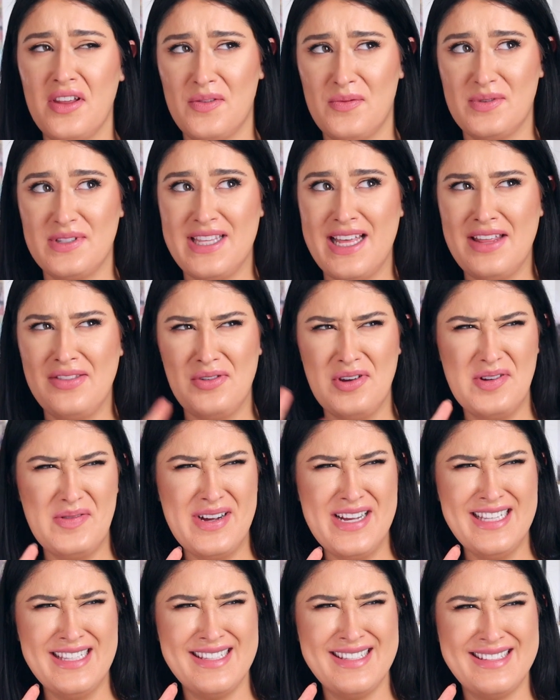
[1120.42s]
Was that 3
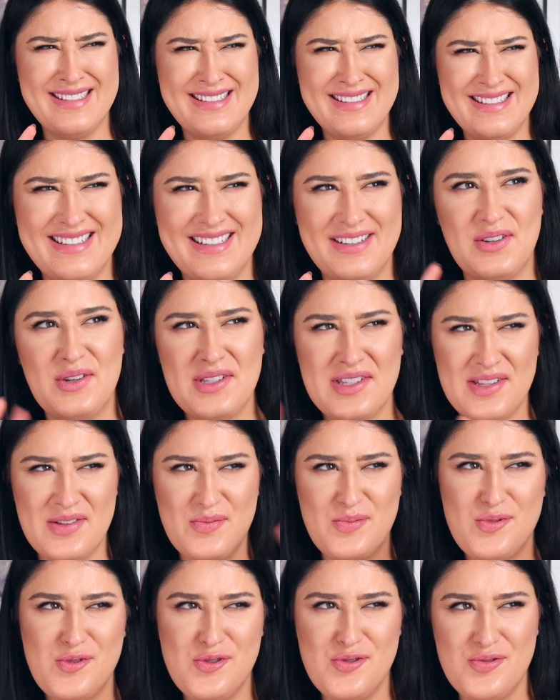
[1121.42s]
wins?
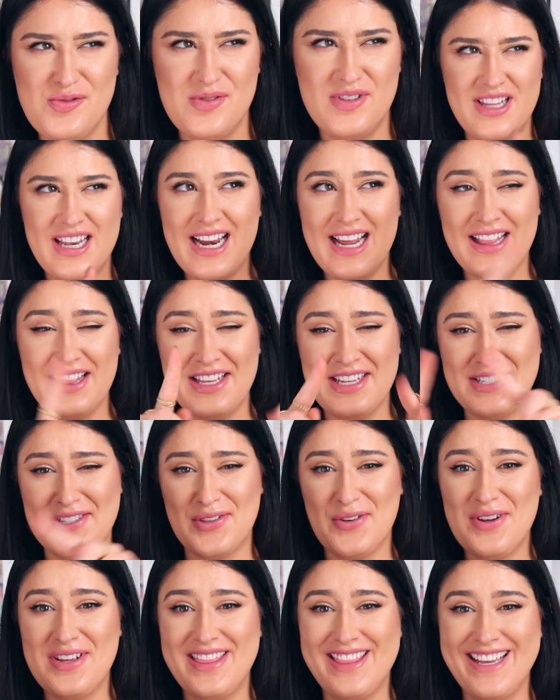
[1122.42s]
Did I list
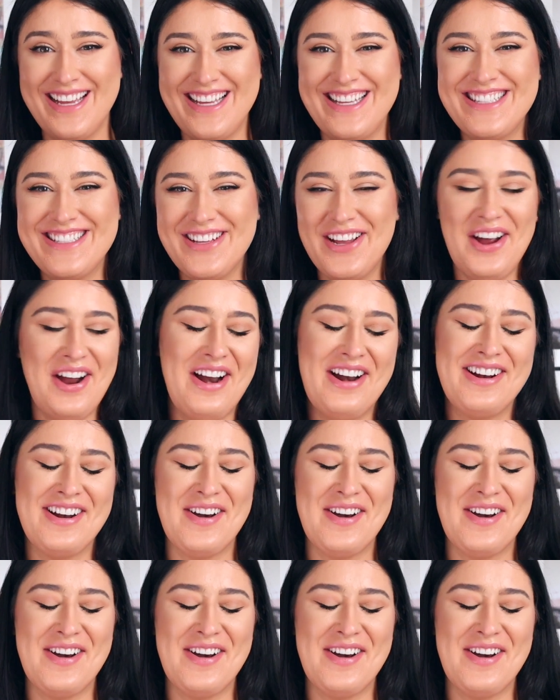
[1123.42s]
3 things? I don't